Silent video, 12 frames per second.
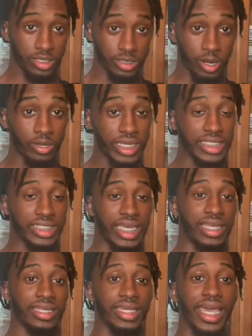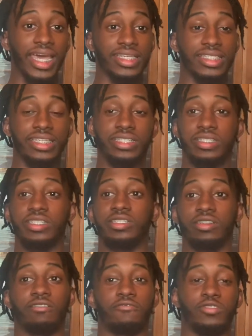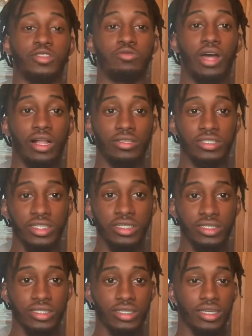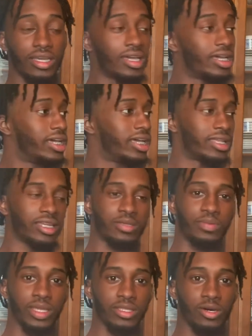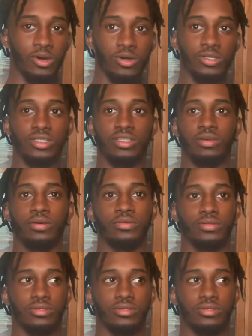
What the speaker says: Don't get 10 gas station t-shirts for $2 each and expect those to